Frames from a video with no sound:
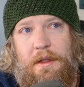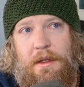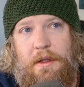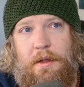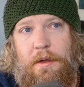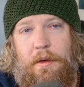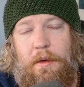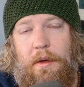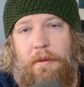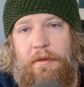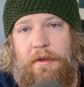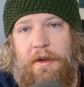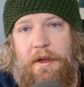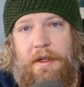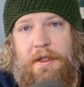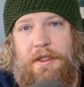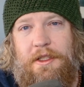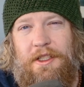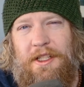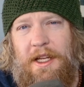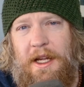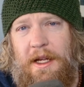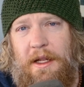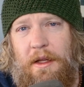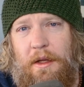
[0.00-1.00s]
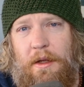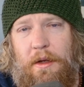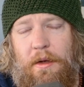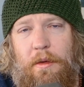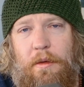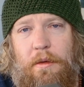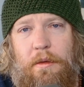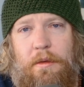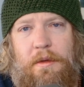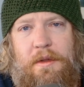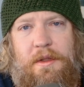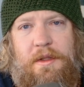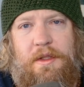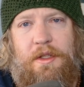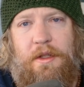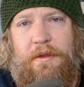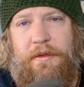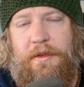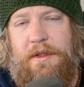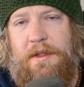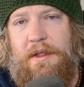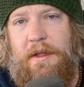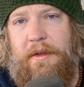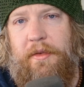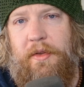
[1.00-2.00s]
you know, a very shallow
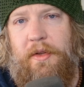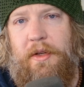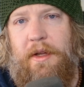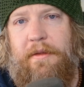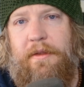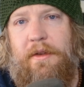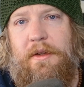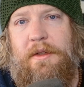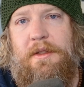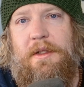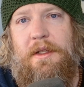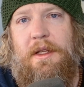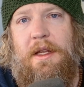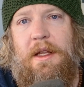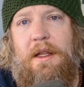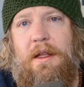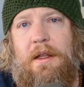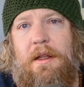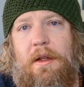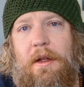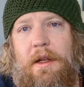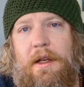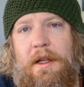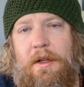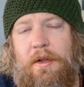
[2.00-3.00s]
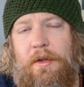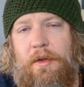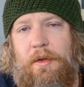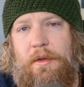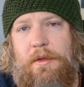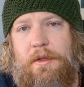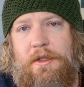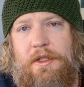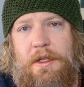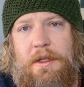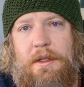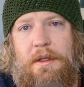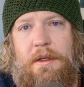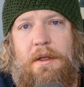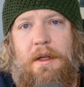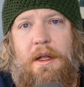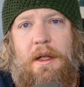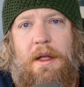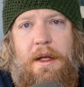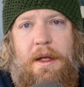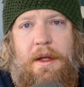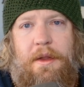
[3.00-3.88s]
surface level diversity and inclusion